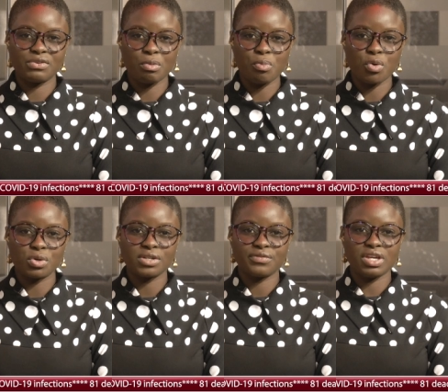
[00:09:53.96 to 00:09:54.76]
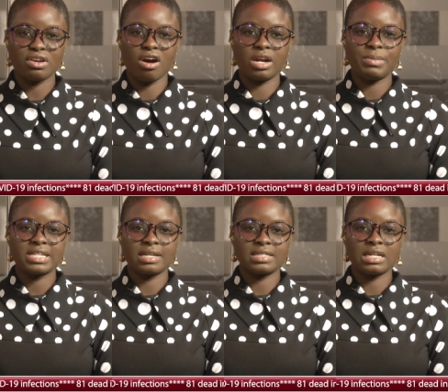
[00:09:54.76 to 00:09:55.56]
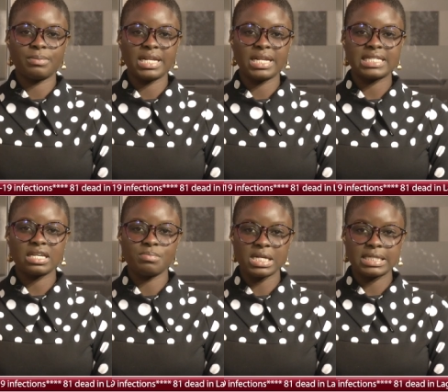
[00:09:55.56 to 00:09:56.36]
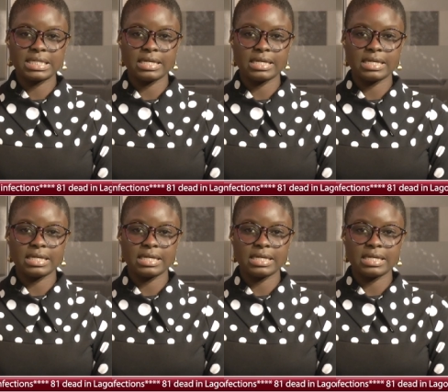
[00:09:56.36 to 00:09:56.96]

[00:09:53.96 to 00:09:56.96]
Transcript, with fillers: report of the Economic Sustainability Committee